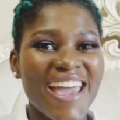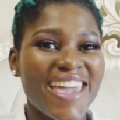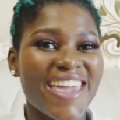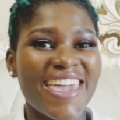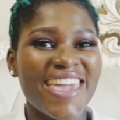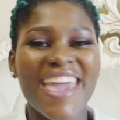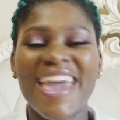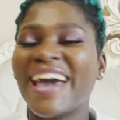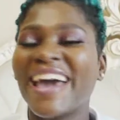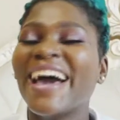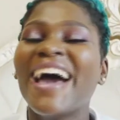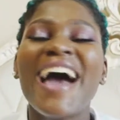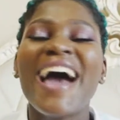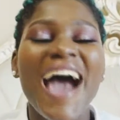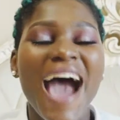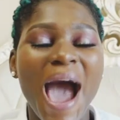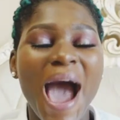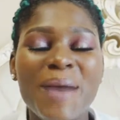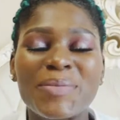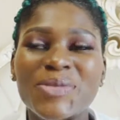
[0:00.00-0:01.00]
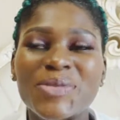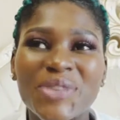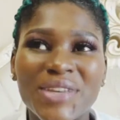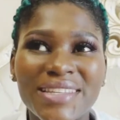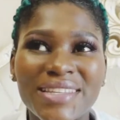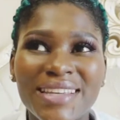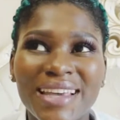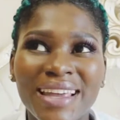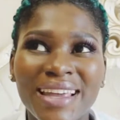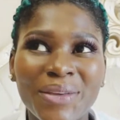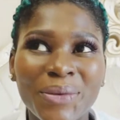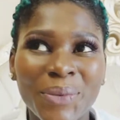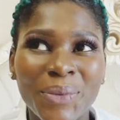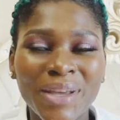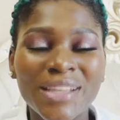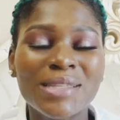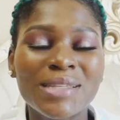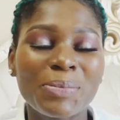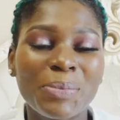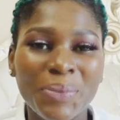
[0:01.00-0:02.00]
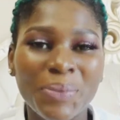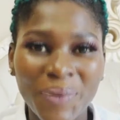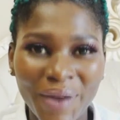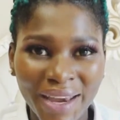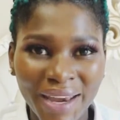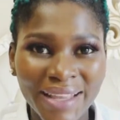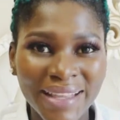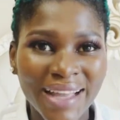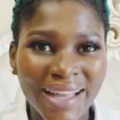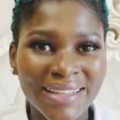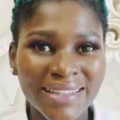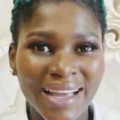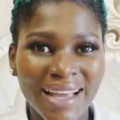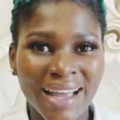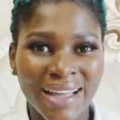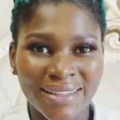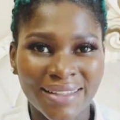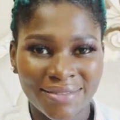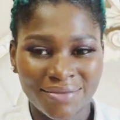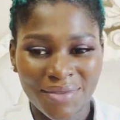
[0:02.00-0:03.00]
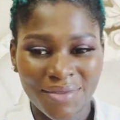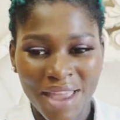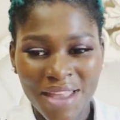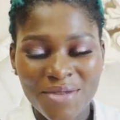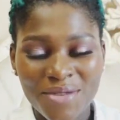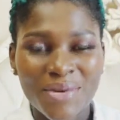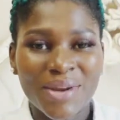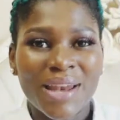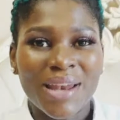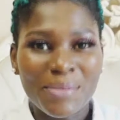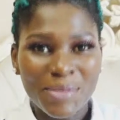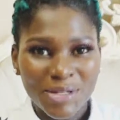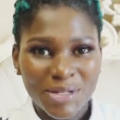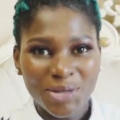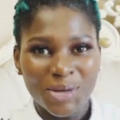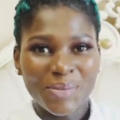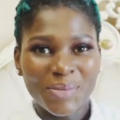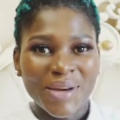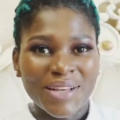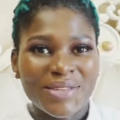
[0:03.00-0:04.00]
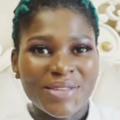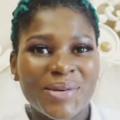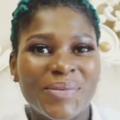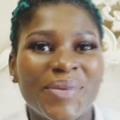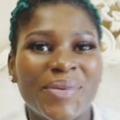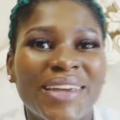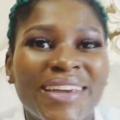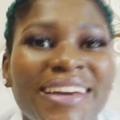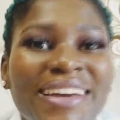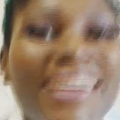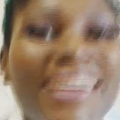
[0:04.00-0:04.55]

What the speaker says: Yeah, I'm 28 weeks pregnant, and anyway, let me show you my tummy,